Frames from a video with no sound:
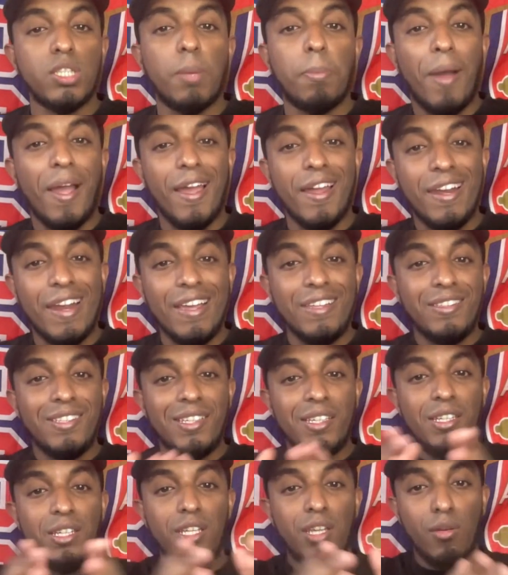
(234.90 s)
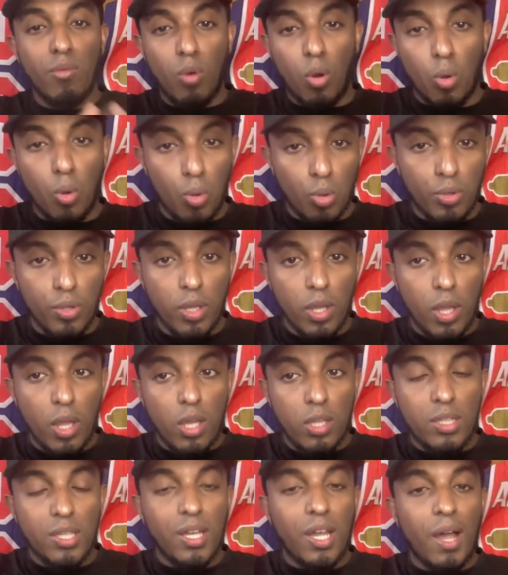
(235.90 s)
to buy a 19 year old
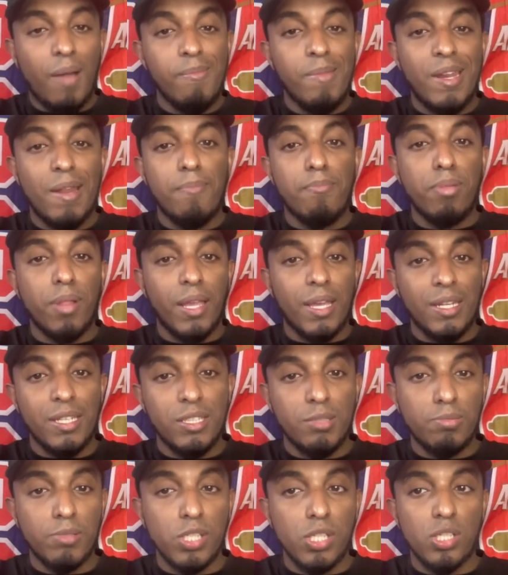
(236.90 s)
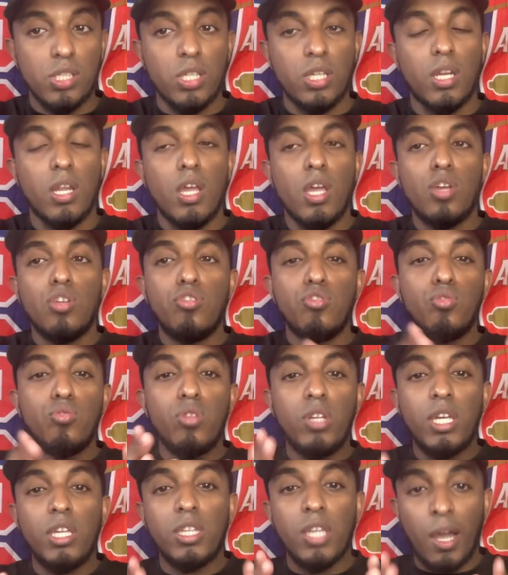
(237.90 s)
to come in and play in his position. You
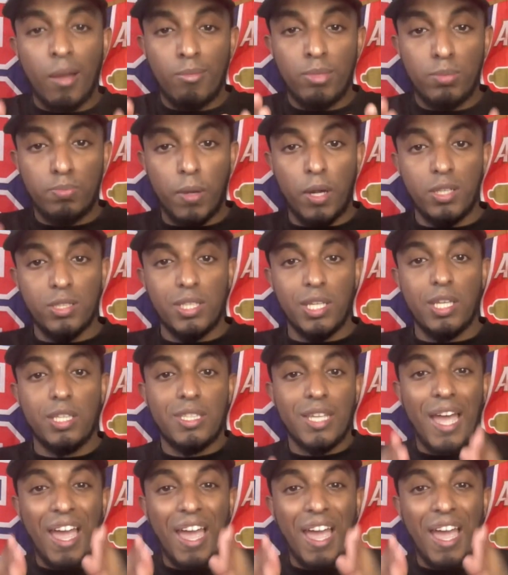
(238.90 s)
need Thomas Partey to